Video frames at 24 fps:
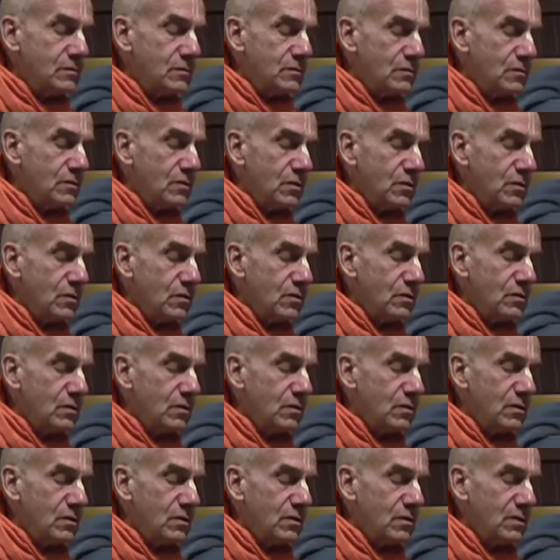So
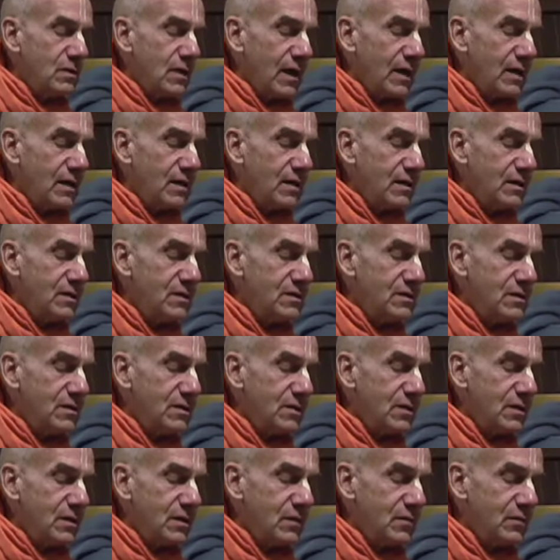it's not an easy
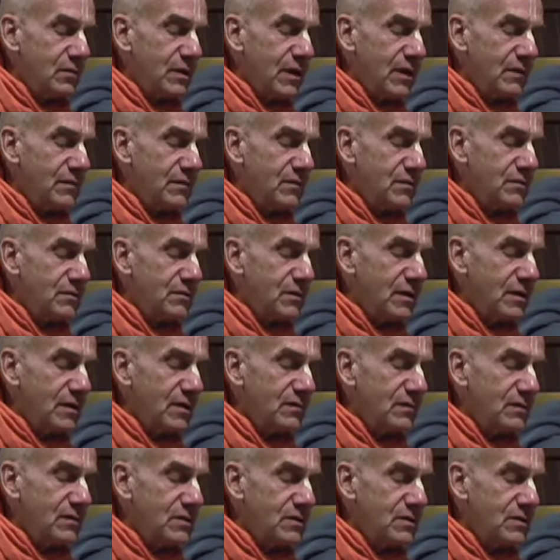thing. We have to take it
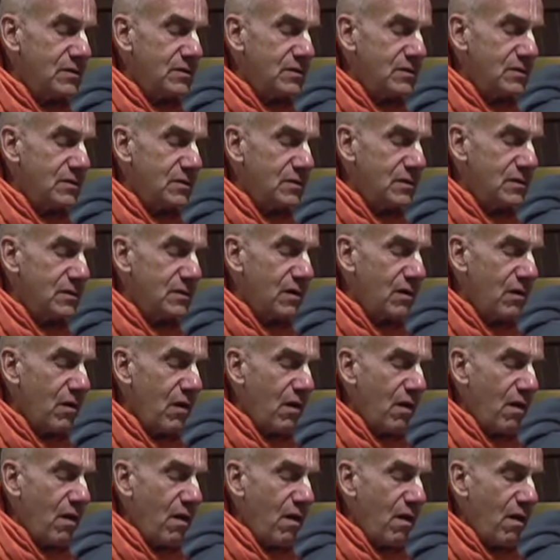very seriously.
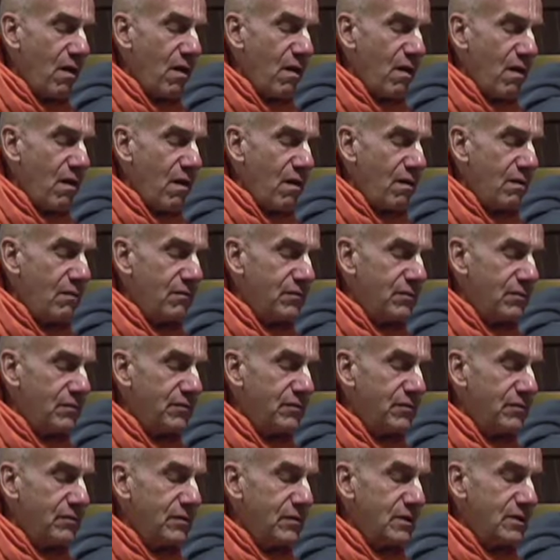If we're
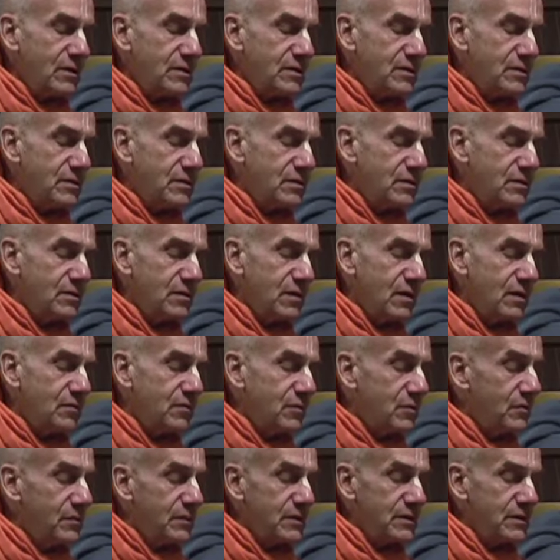frivolous, then
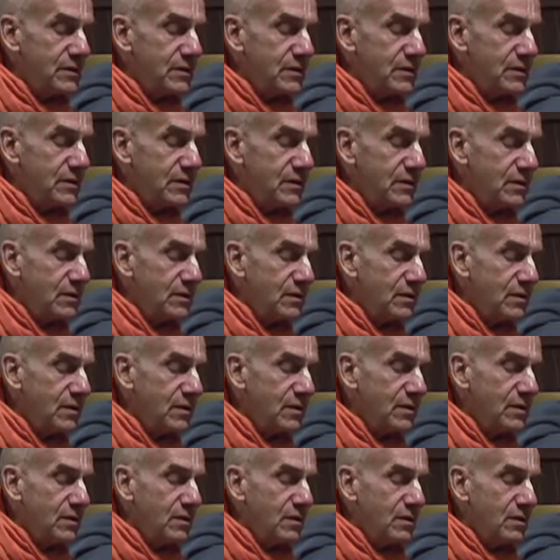we'll miss it.
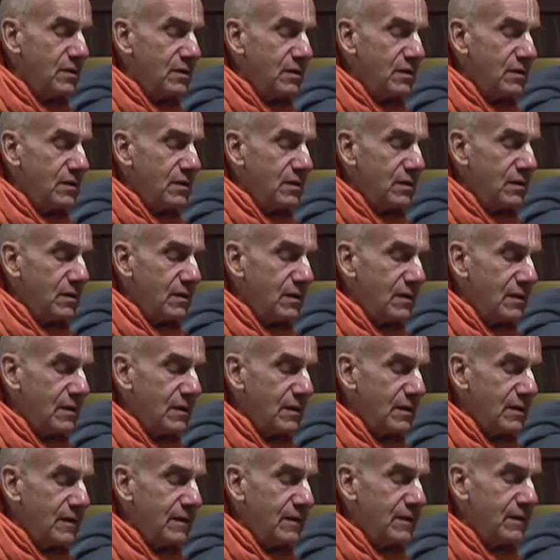
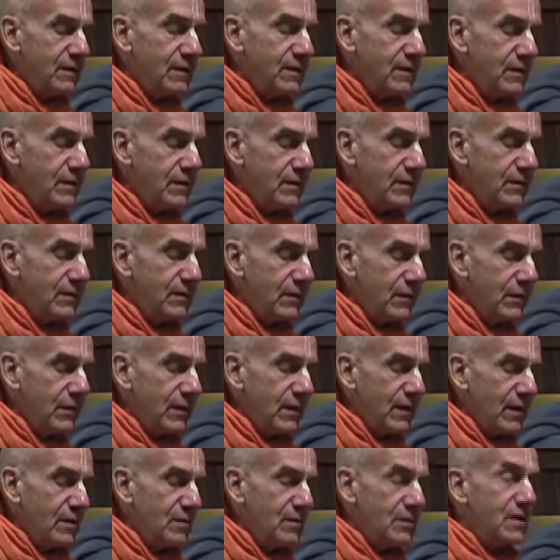And
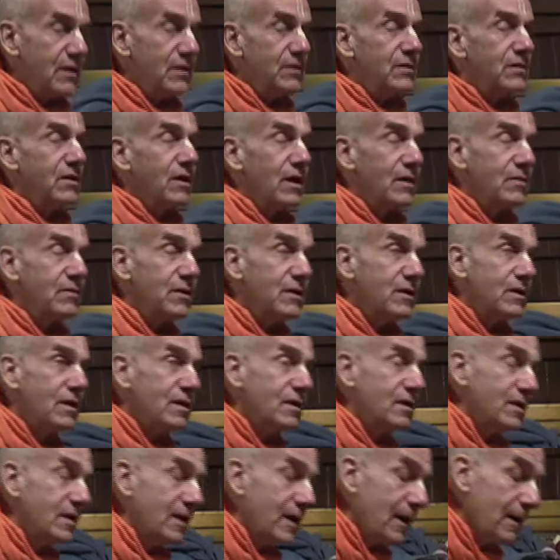another time
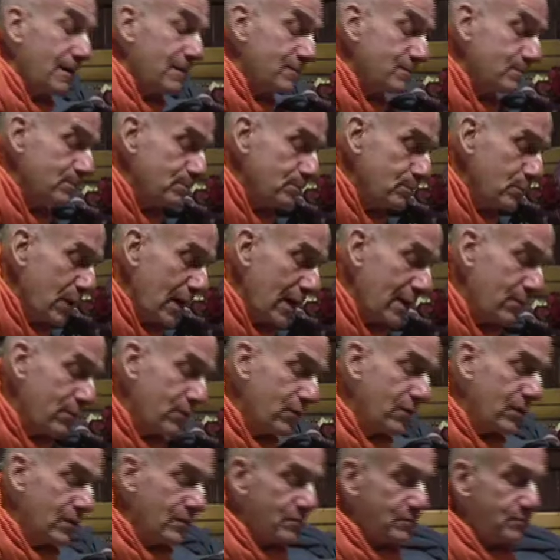in
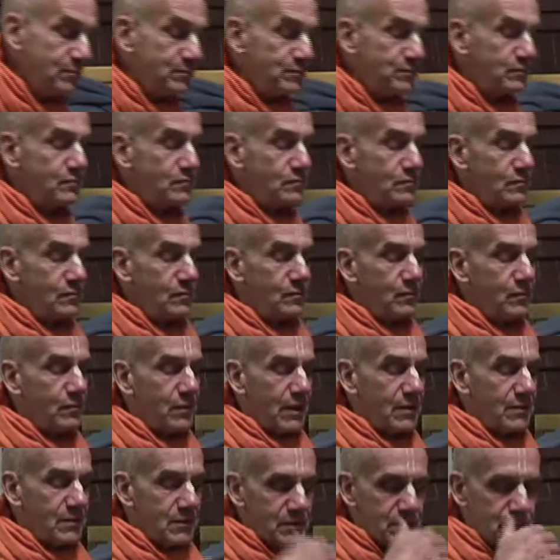Mayapur,
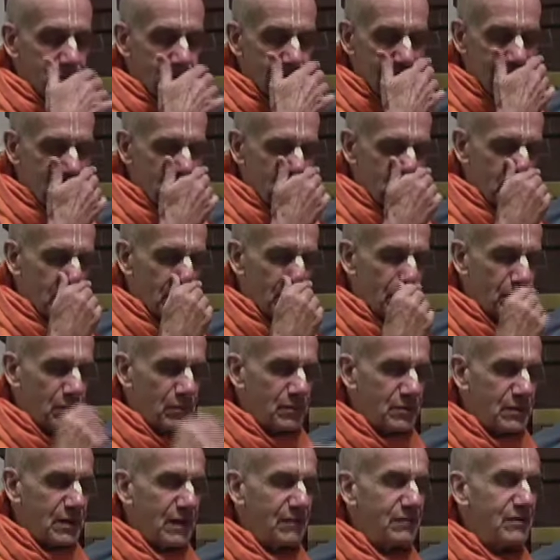Prabhupada
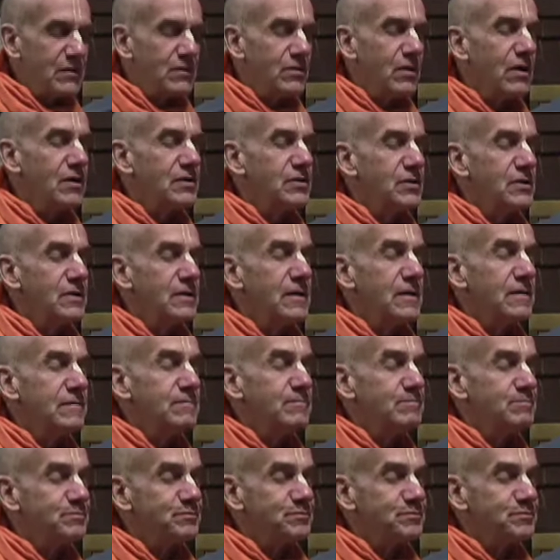was having darshan, and